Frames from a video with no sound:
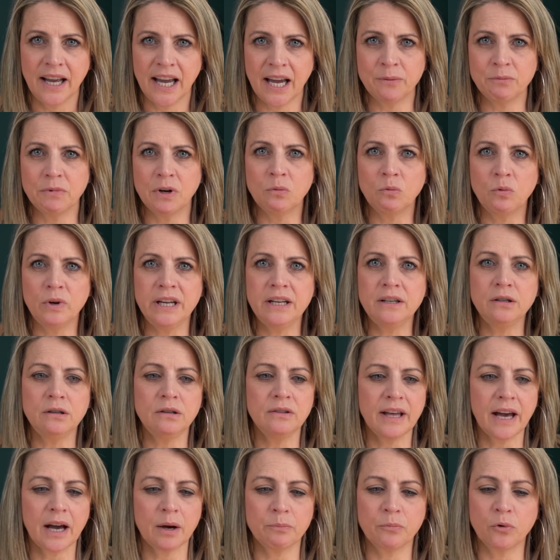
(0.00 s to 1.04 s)
And when we
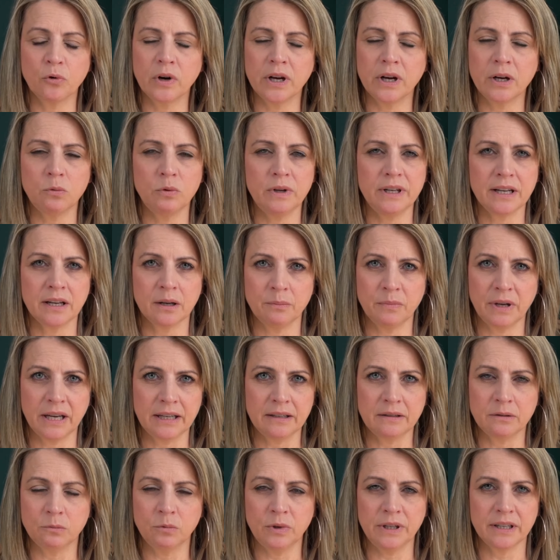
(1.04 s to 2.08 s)
do that, boy, we
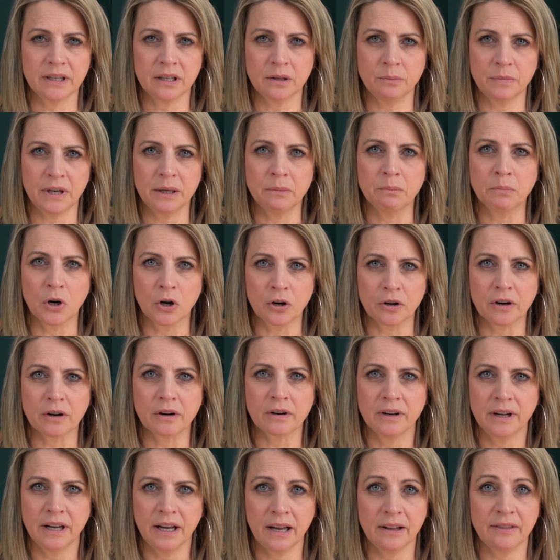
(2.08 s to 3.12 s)
commit we commit
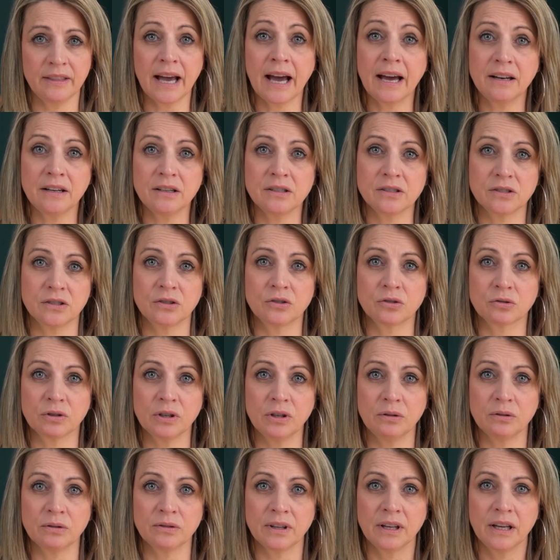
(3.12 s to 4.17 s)
murder. And that is the
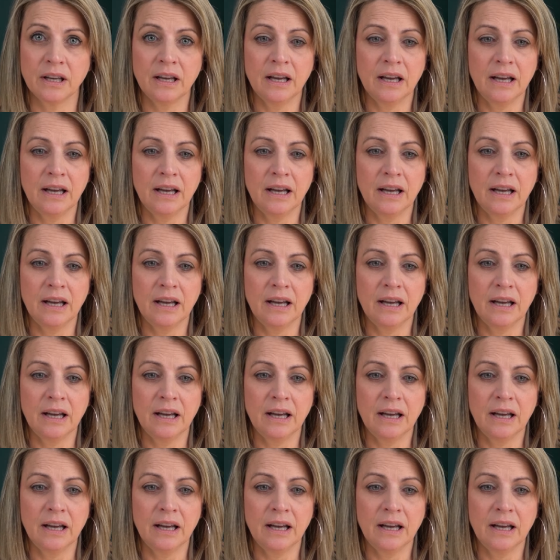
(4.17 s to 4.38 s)
truth.